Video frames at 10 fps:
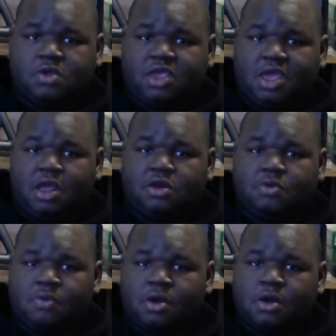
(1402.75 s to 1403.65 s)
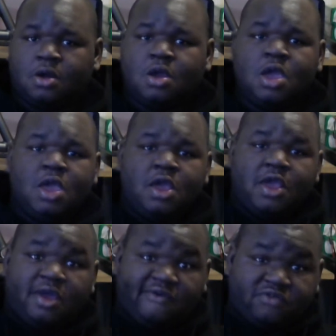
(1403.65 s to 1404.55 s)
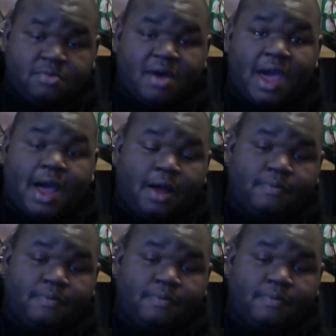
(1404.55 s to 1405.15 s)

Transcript: kit to where if you buy